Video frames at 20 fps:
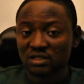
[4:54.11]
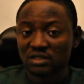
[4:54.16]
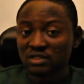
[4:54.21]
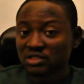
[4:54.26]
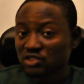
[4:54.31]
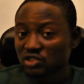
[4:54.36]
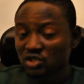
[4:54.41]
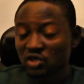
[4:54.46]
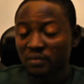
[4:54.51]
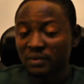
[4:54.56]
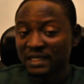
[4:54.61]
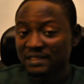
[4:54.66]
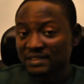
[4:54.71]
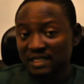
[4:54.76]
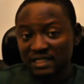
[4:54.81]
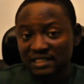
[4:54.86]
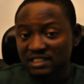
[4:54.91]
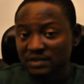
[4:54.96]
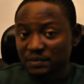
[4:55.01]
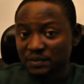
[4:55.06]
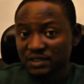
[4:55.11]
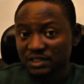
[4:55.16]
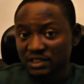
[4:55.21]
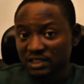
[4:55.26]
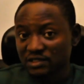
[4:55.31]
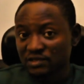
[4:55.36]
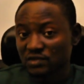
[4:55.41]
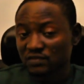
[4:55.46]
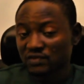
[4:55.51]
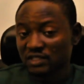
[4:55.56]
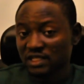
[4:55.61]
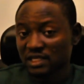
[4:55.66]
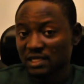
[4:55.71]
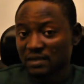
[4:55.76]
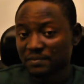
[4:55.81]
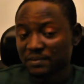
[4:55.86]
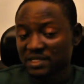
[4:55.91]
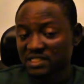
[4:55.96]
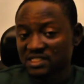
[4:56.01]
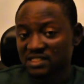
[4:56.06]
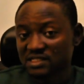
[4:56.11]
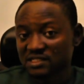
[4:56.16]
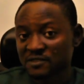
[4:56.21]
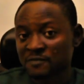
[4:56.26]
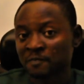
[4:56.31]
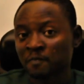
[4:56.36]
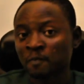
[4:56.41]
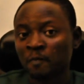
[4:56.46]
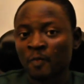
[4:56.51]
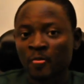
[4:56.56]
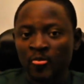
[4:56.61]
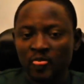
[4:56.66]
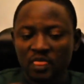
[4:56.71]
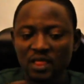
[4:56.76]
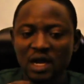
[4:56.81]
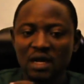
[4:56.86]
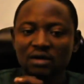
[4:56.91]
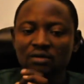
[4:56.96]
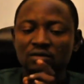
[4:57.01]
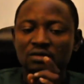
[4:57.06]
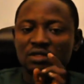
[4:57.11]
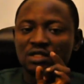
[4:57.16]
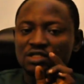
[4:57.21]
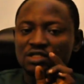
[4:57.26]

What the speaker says: some are 90% of their capacity. Now